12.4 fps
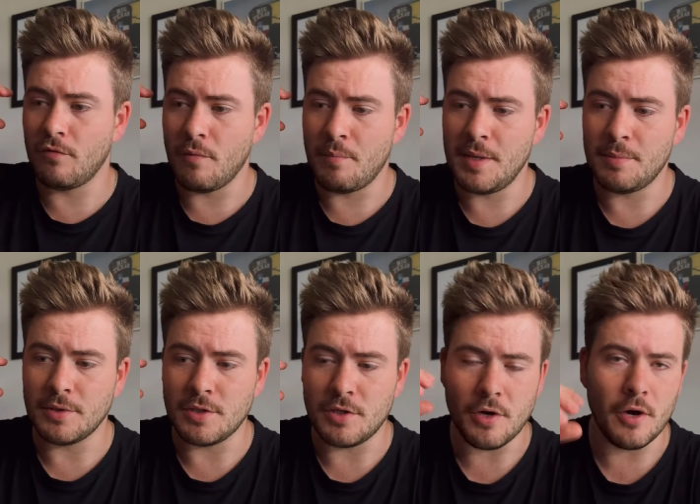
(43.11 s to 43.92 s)
for people
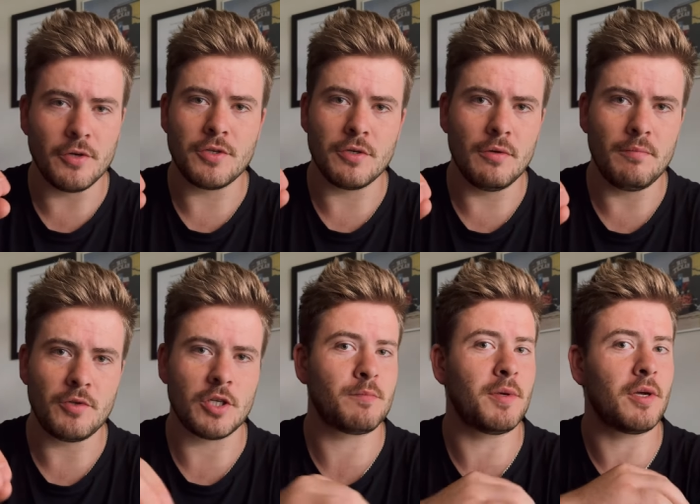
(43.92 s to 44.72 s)
to go to
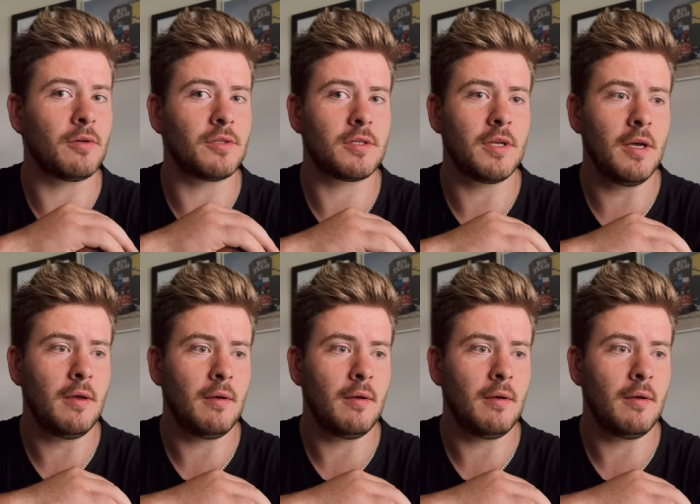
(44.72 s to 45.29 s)
just because